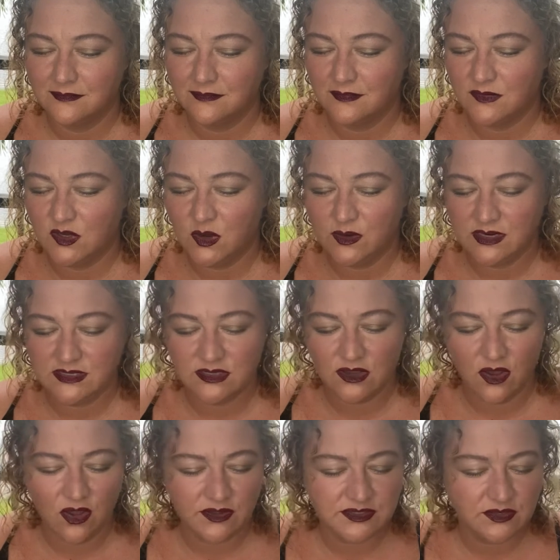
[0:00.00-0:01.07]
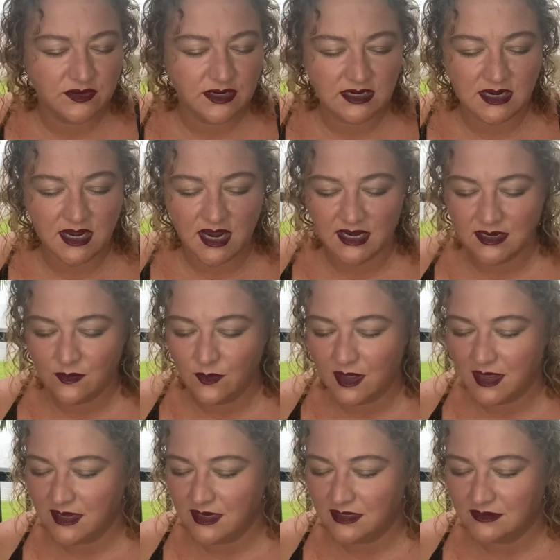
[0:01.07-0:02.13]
No need to alter it in any way.